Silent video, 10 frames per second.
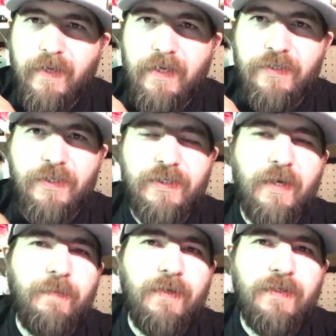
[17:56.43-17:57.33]
it's just
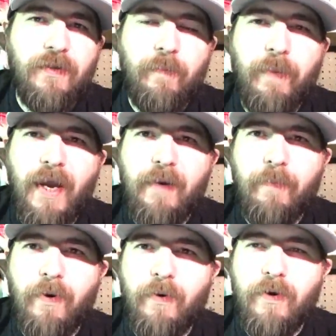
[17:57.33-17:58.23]
something that's on the back
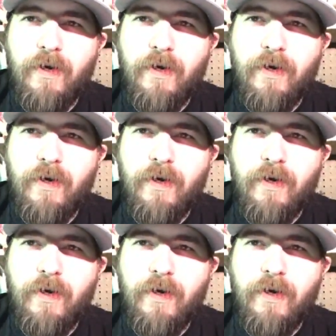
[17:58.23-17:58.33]
burner.